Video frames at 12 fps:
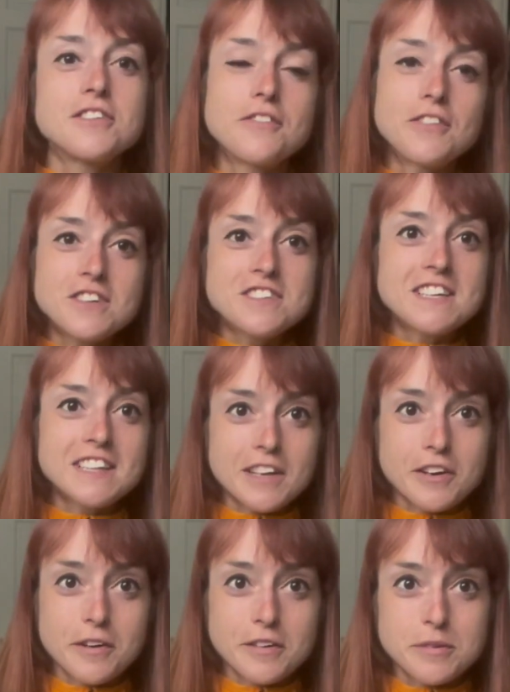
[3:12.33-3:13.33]
the first thing that
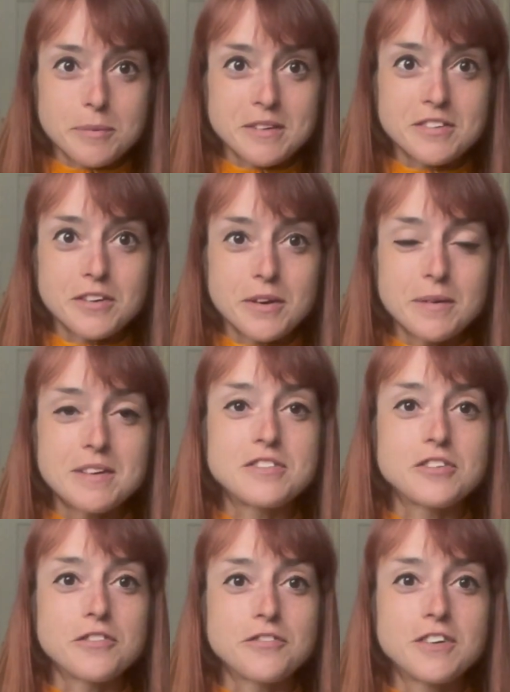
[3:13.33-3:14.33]
you're going to want to know is
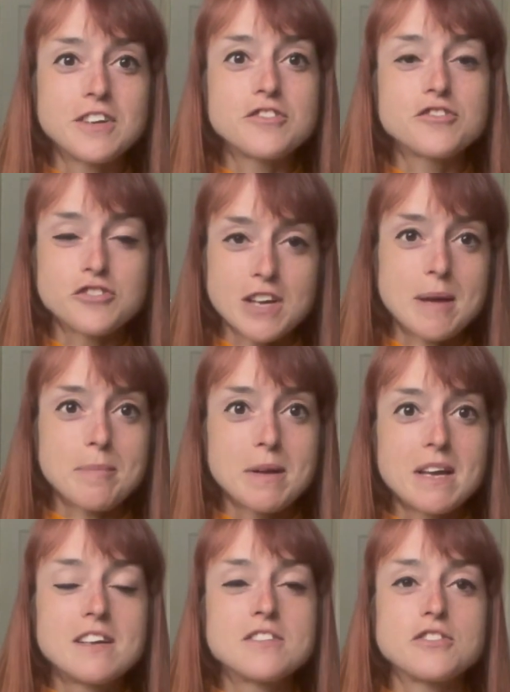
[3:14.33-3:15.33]
your foot shape.
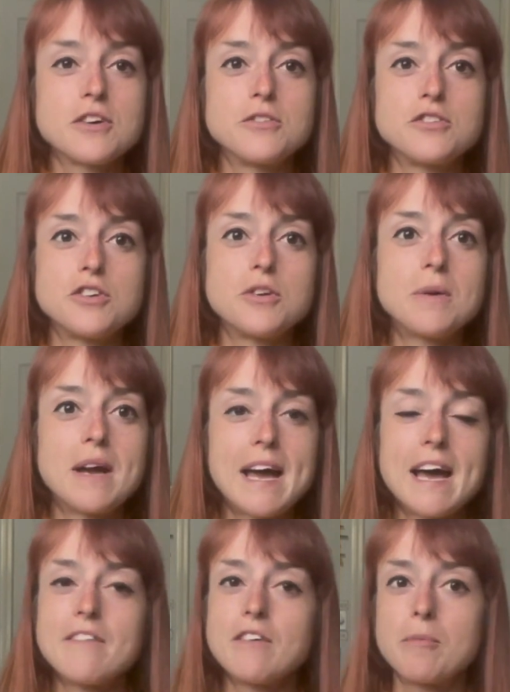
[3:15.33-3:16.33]
So do you
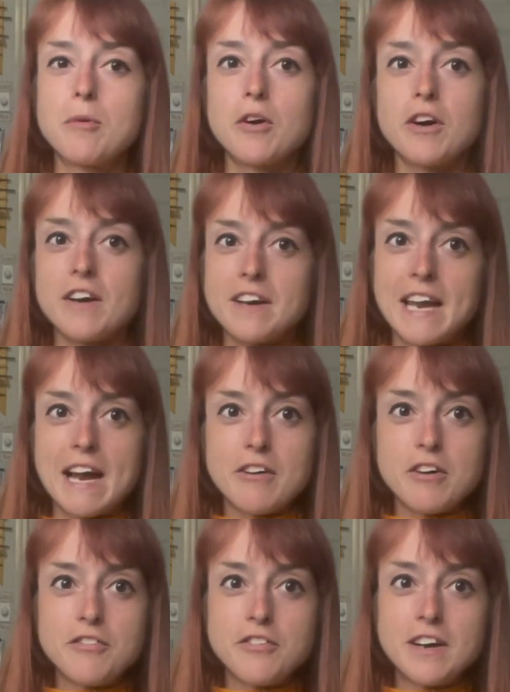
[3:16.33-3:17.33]
have a more
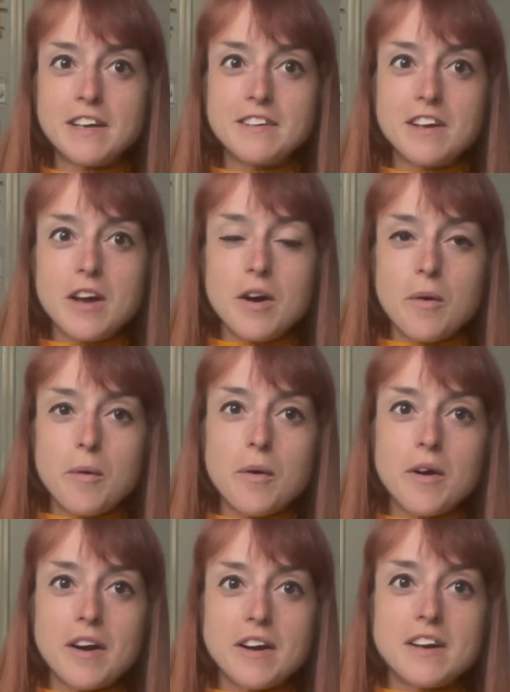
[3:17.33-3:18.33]
narrow foot,
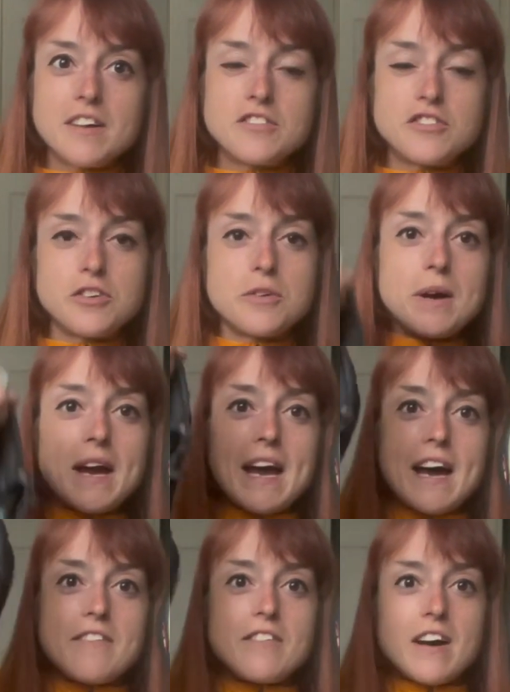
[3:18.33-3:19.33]
or do you have